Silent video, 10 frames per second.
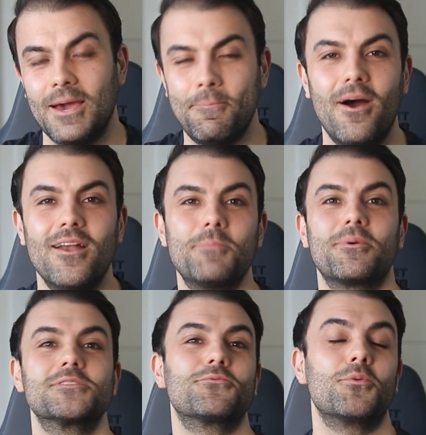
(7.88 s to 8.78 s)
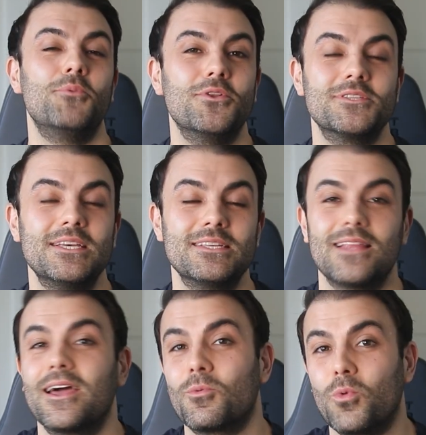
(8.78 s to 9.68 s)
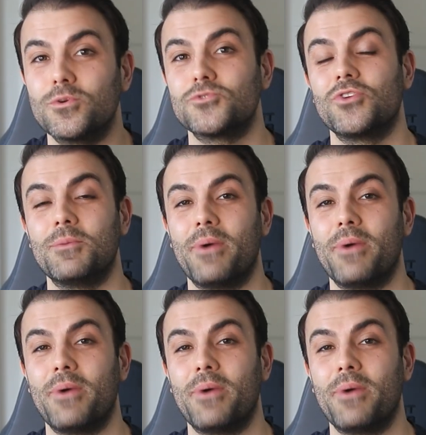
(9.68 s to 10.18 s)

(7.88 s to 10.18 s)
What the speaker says: and partly because of communities like Wall Street